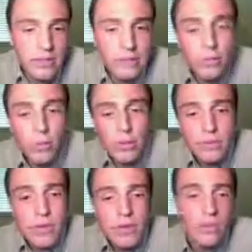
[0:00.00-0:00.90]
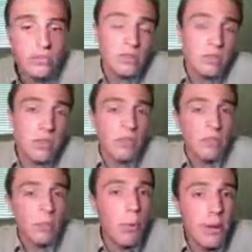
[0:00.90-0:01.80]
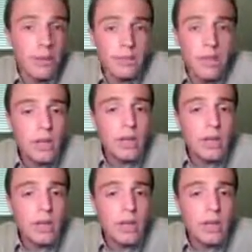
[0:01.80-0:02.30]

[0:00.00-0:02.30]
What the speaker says: d4. Now you can see kind of the point.